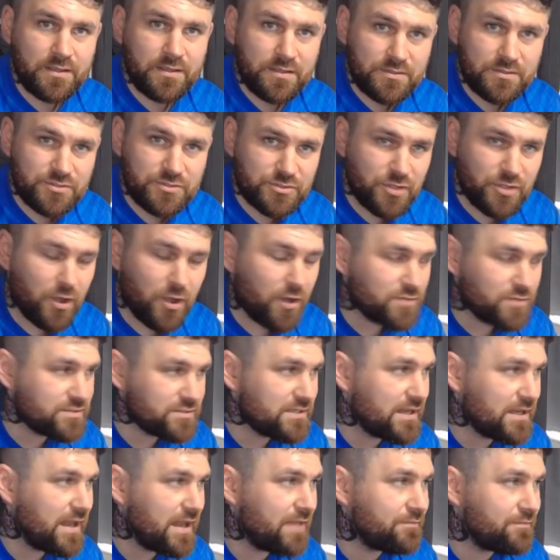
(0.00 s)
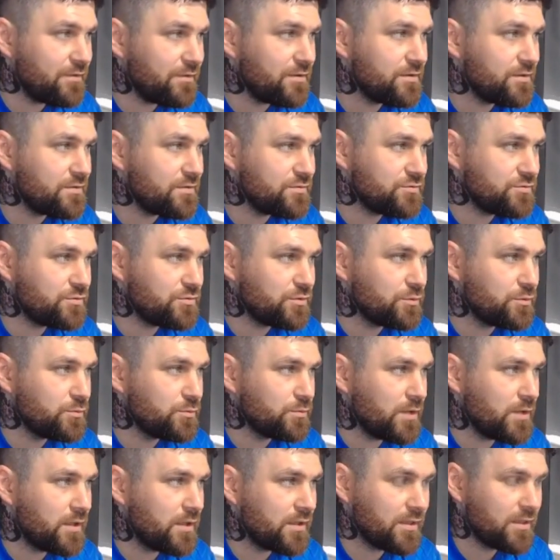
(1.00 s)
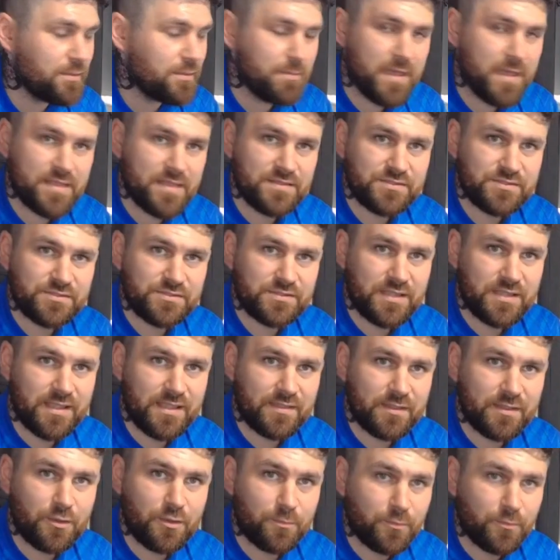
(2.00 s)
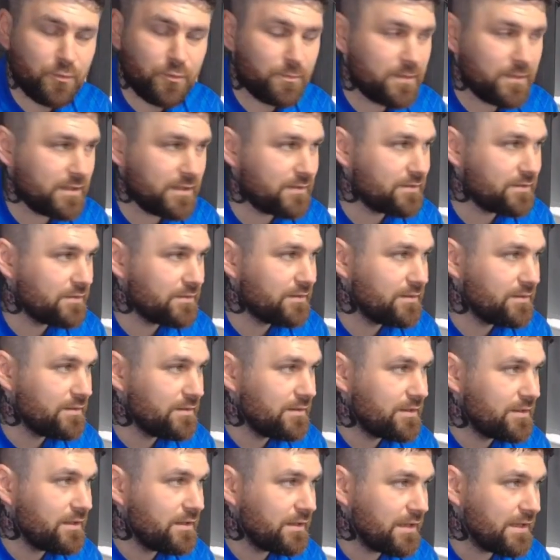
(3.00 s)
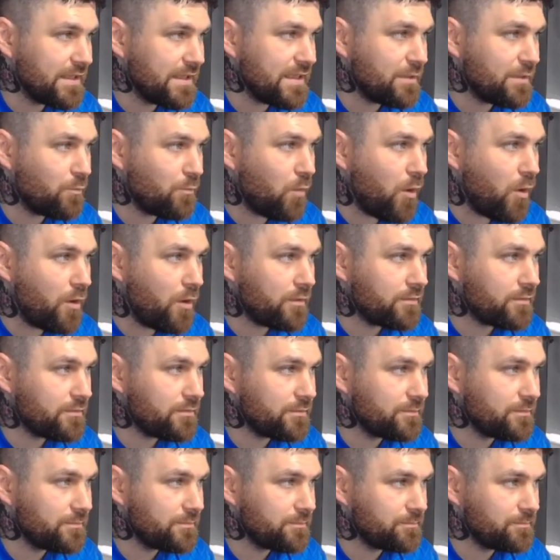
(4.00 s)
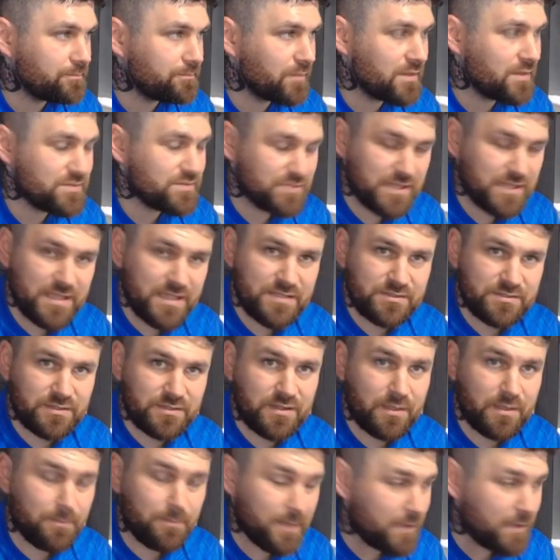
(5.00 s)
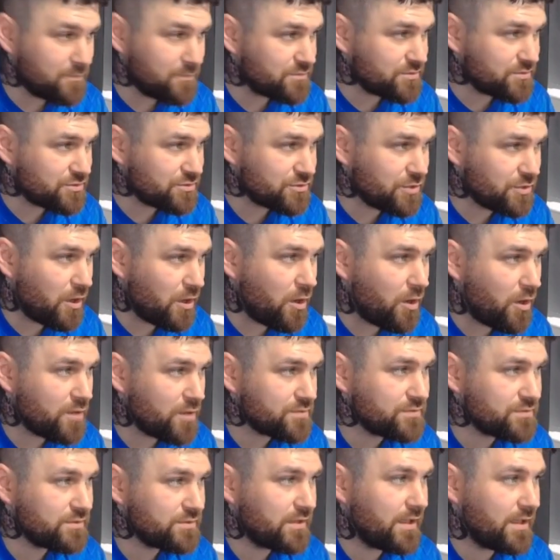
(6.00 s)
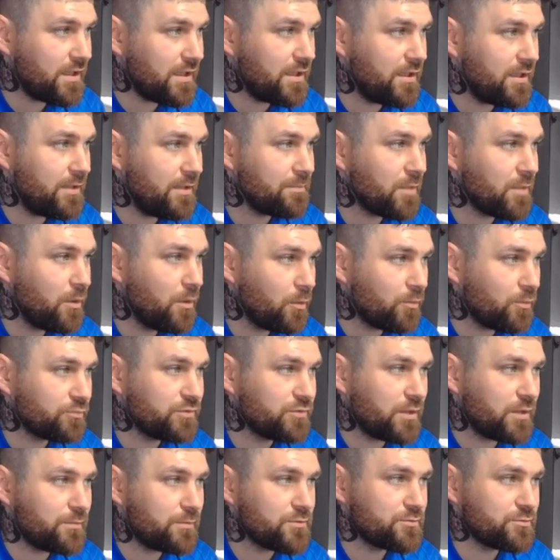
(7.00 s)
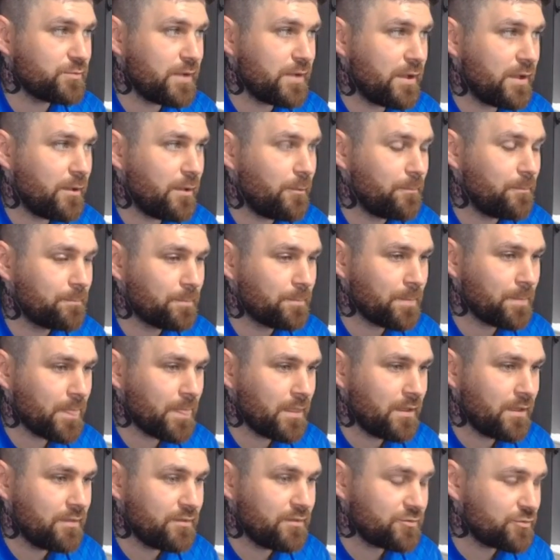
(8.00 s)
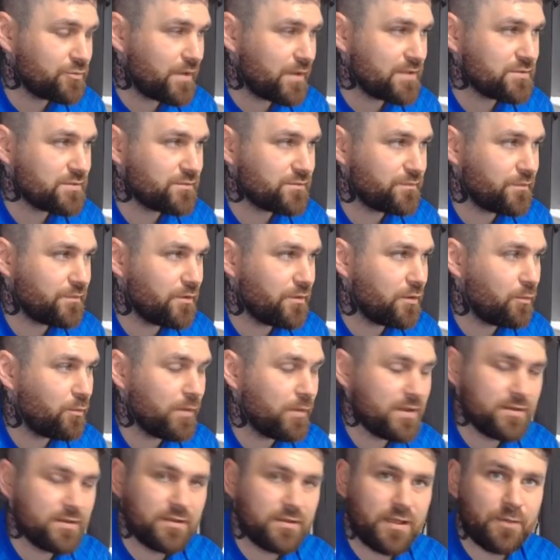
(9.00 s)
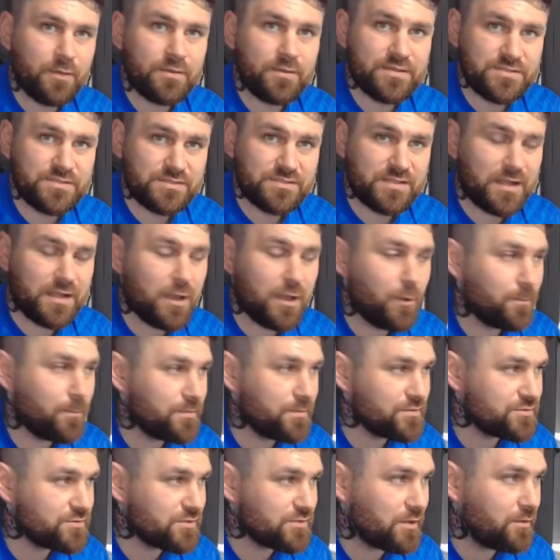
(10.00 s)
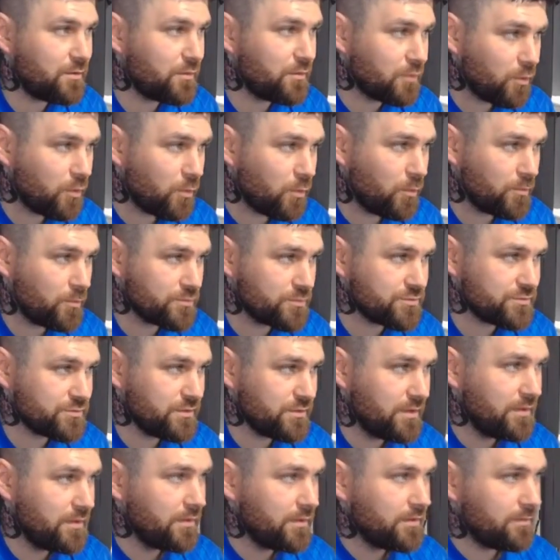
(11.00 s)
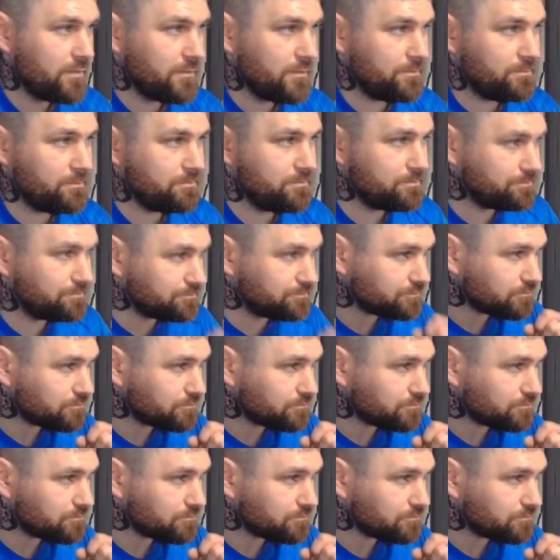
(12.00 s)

starting 11 to commence in the upcoming League One season about to start. Also, as well, the transfer window is still open, so of course maybe